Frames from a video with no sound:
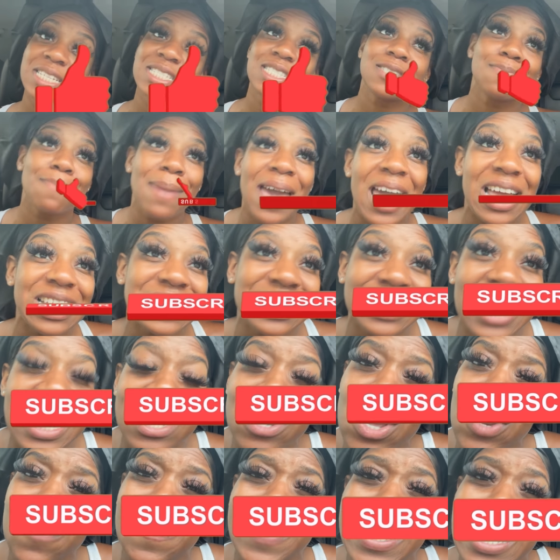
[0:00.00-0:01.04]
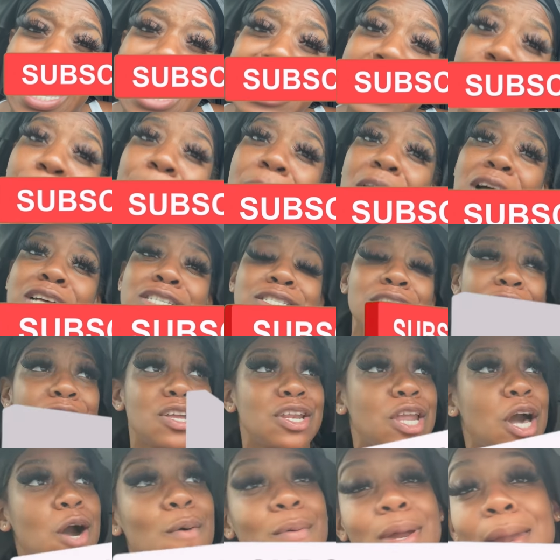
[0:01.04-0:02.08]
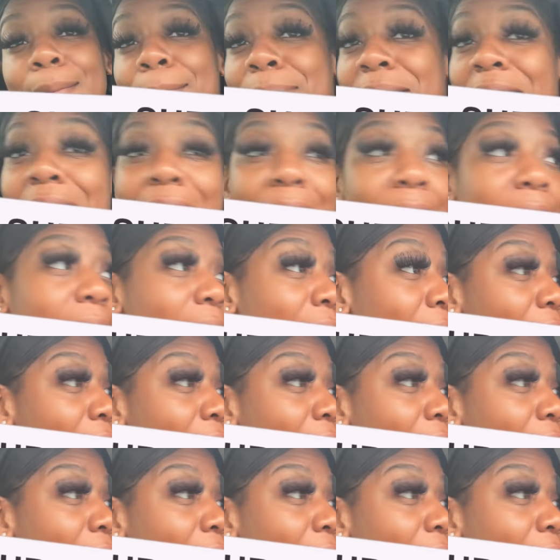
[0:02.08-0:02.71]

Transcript: smash that notification bell so you know when a bad